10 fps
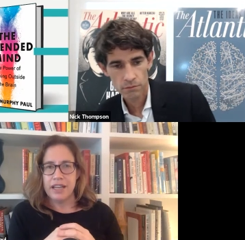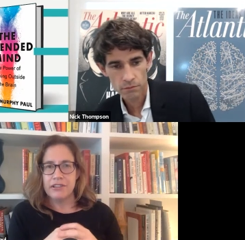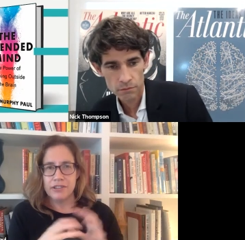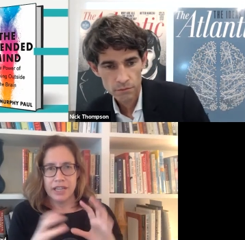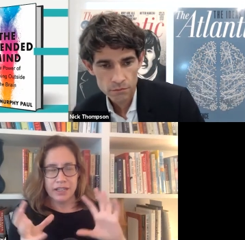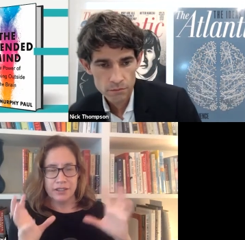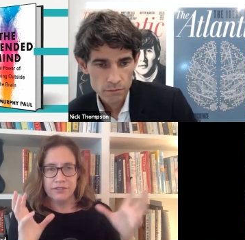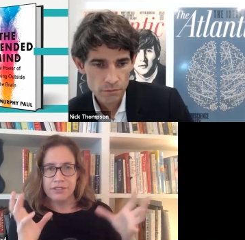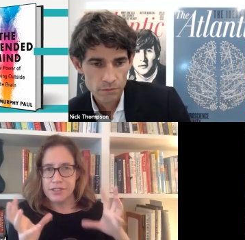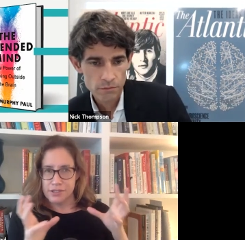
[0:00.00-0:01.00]
Speaker 1: that
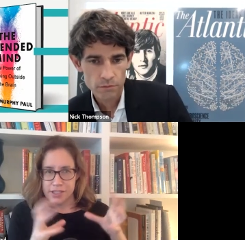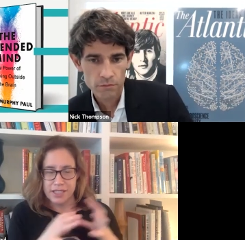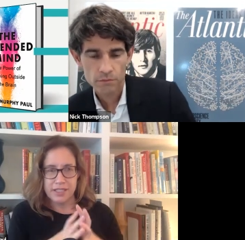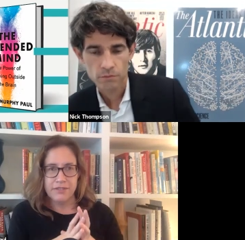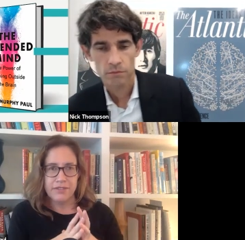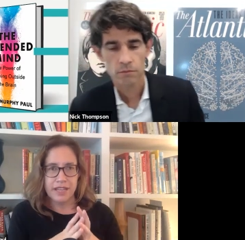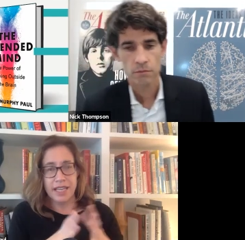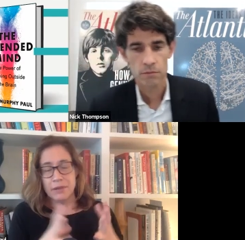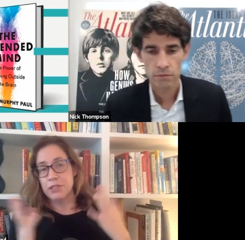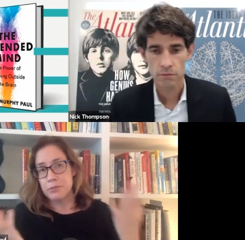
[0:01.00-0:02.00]
creative associative
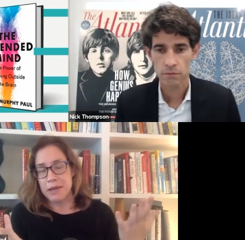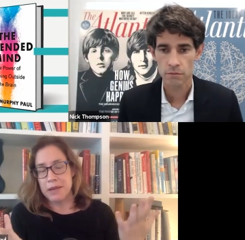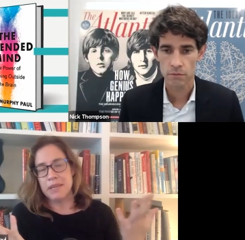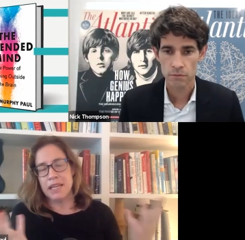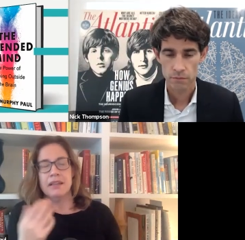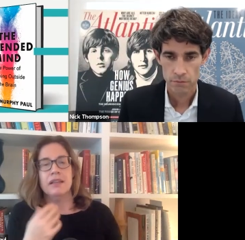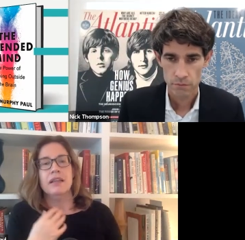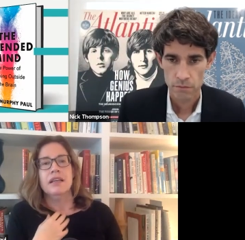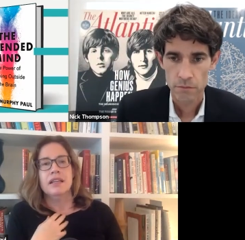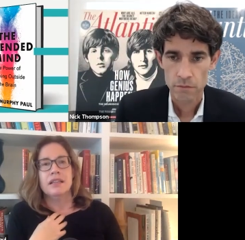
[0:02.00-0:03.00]
thinking which might mean
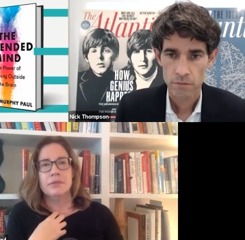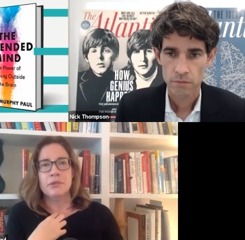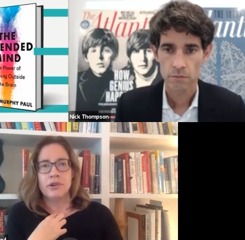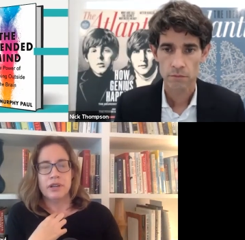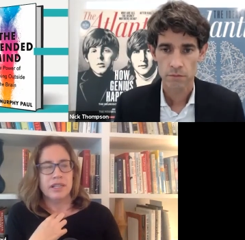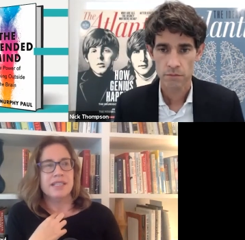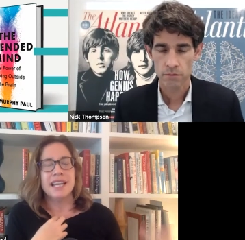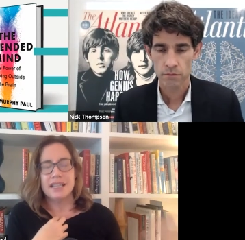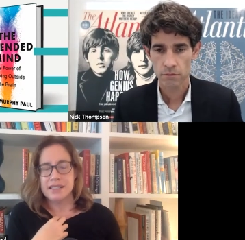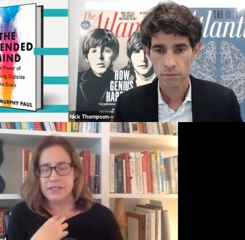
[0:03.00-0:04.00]
the more
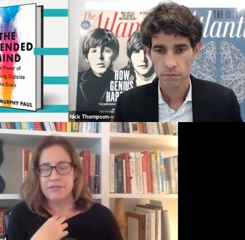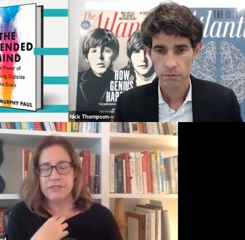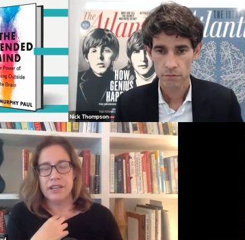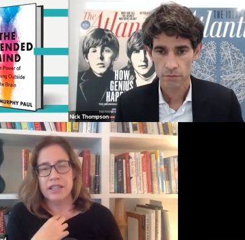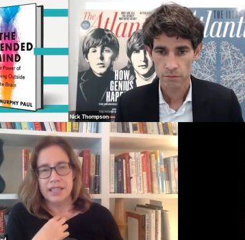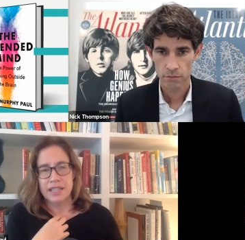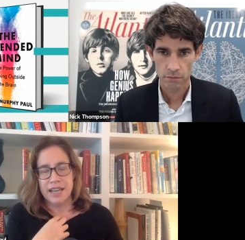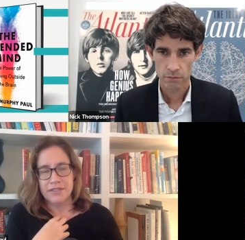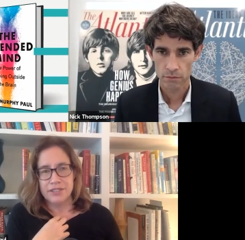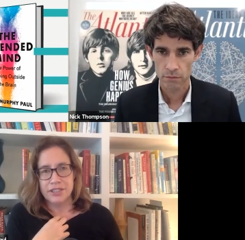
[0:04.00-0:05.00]
intensive run in the
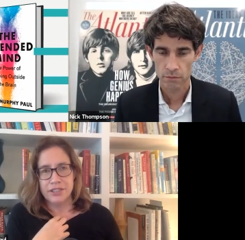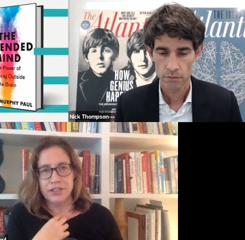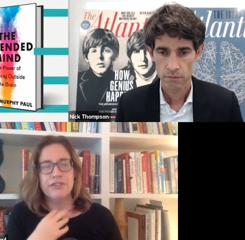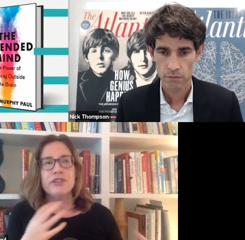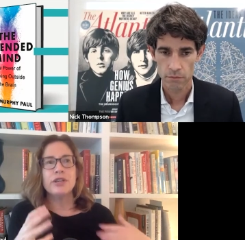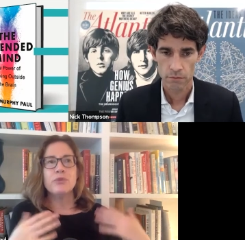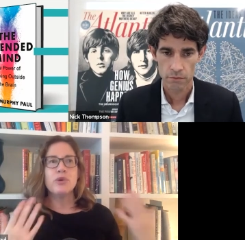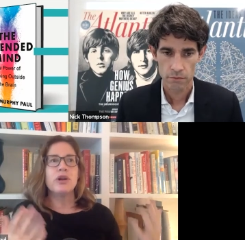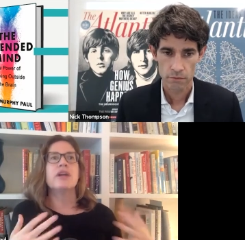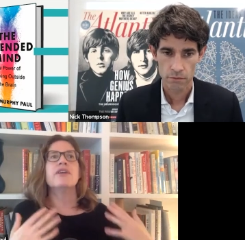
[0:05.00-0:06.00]
afternoon if you
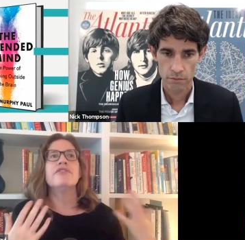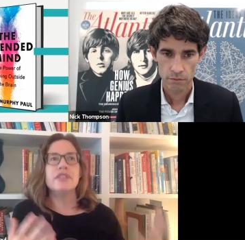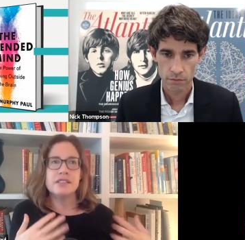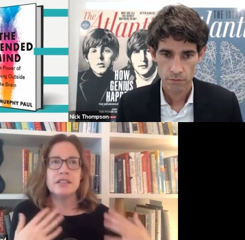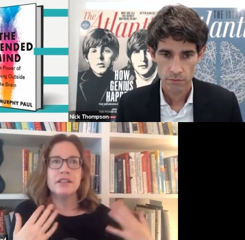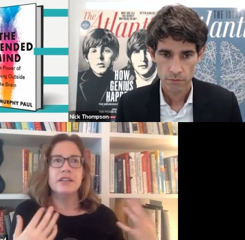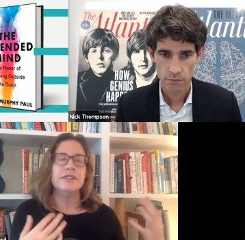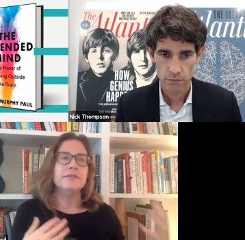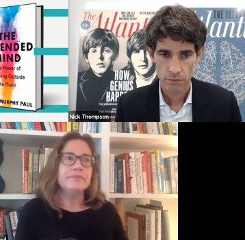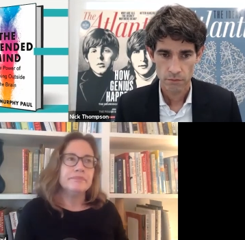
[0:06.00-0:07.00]
can work
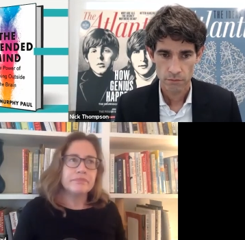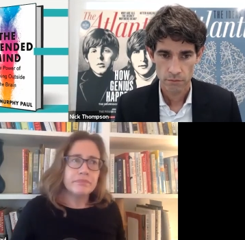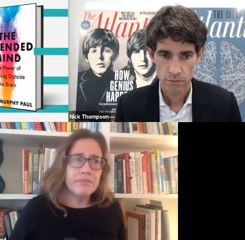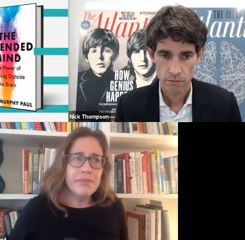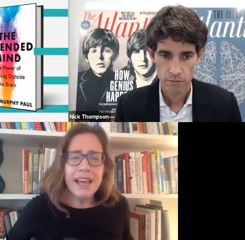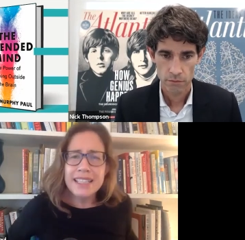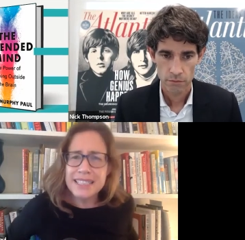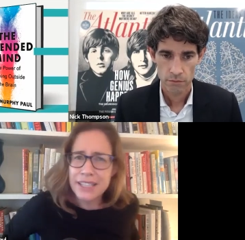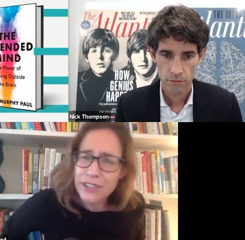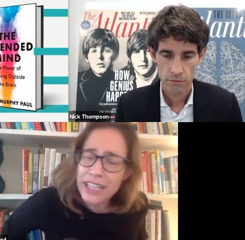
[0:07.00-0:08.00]
physical
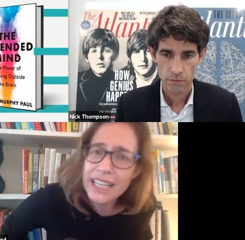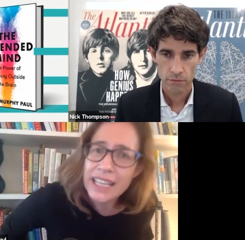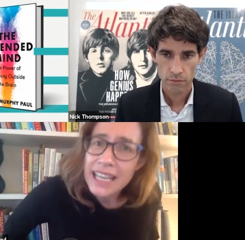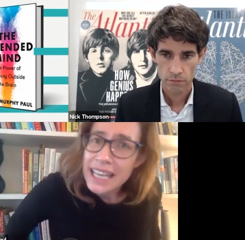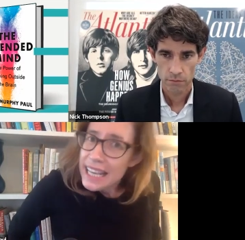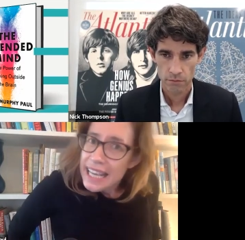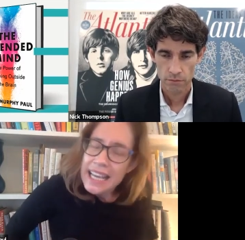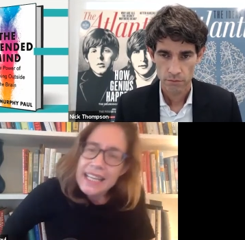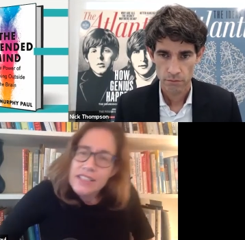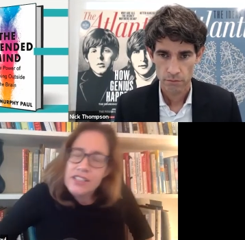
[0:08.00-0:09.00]
activity
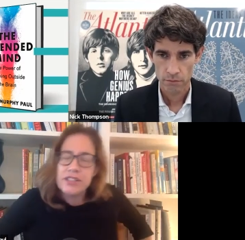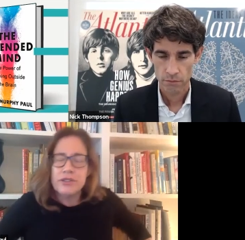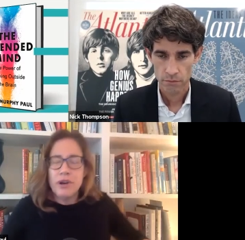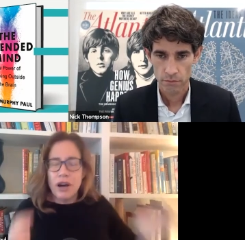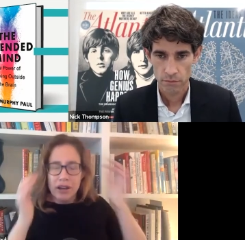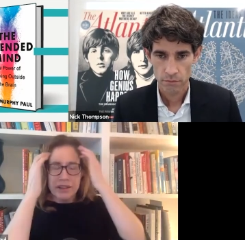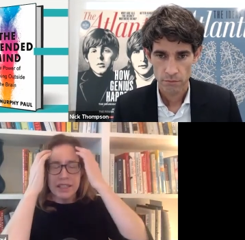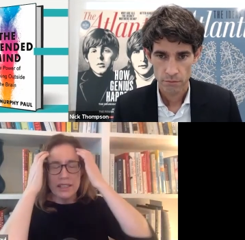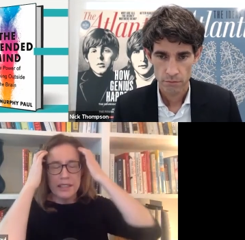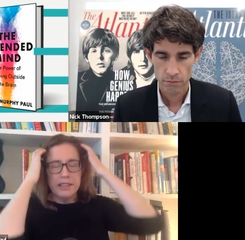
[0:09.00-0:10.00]
into all
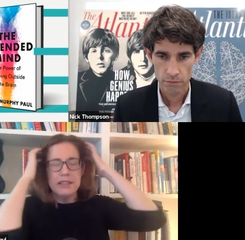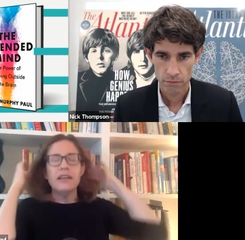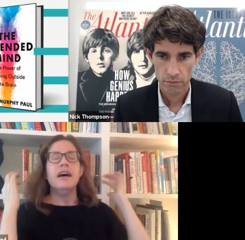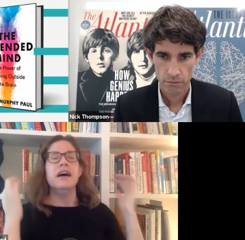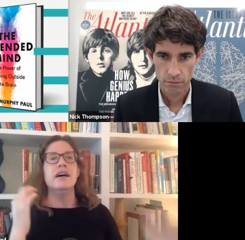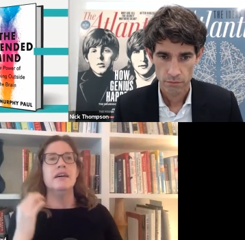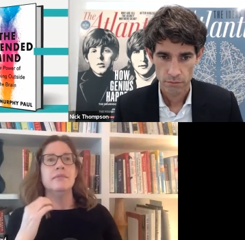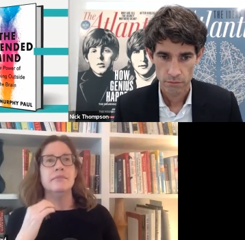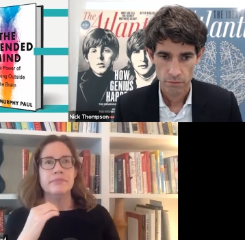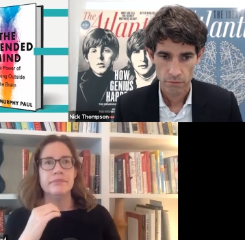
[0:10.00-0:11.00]
the
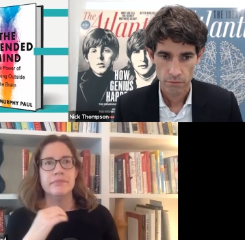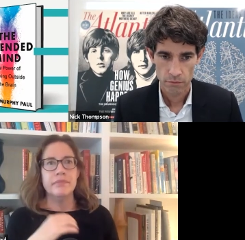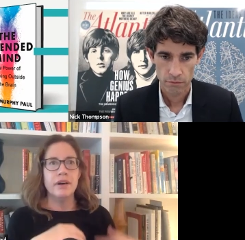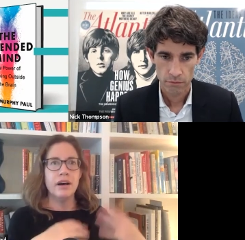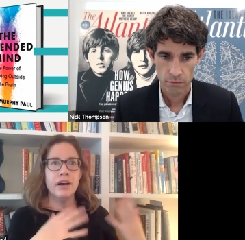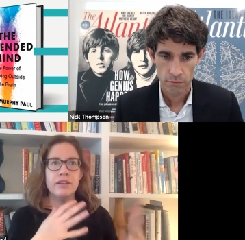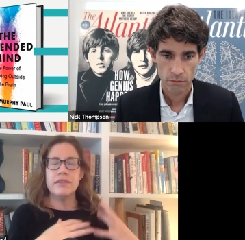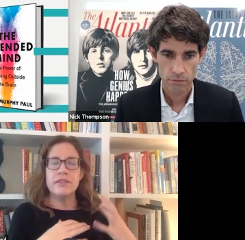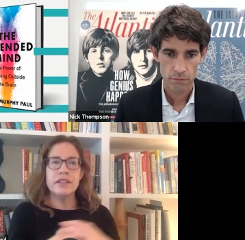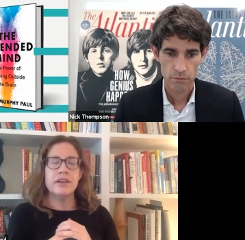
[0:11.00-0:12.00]
um,
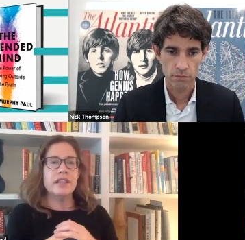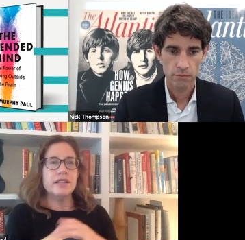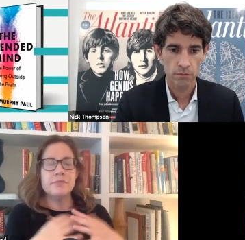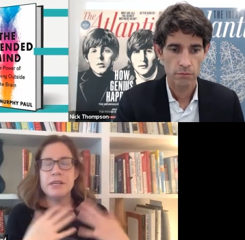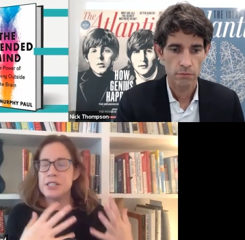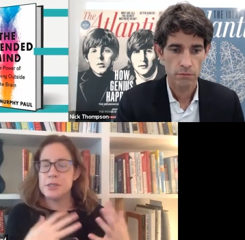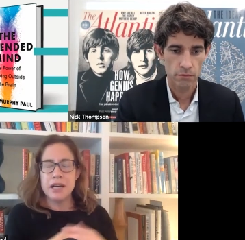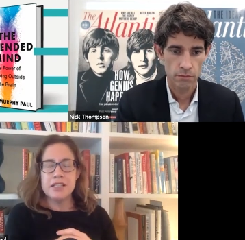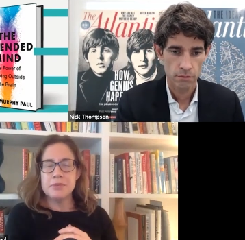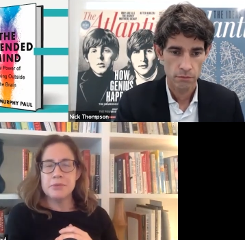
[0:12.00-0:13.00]
all you know as much as
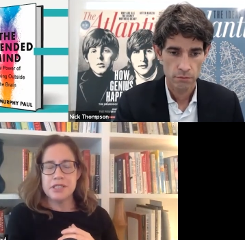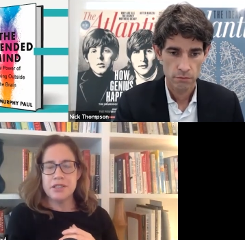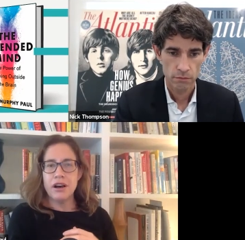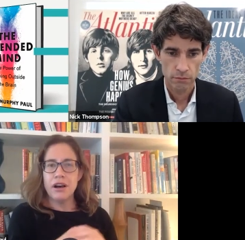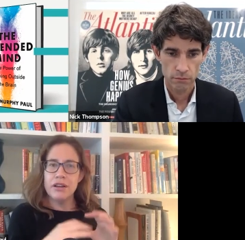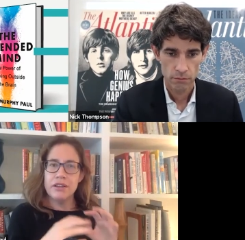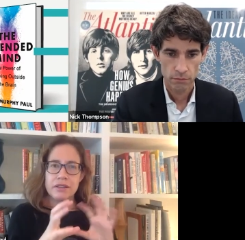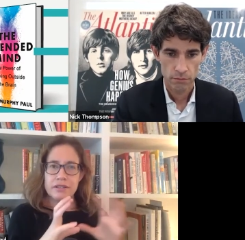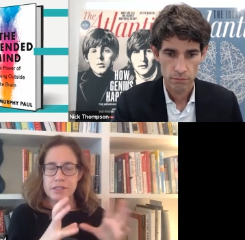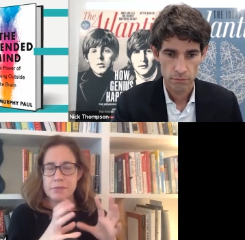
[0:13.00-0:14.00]
possible into all the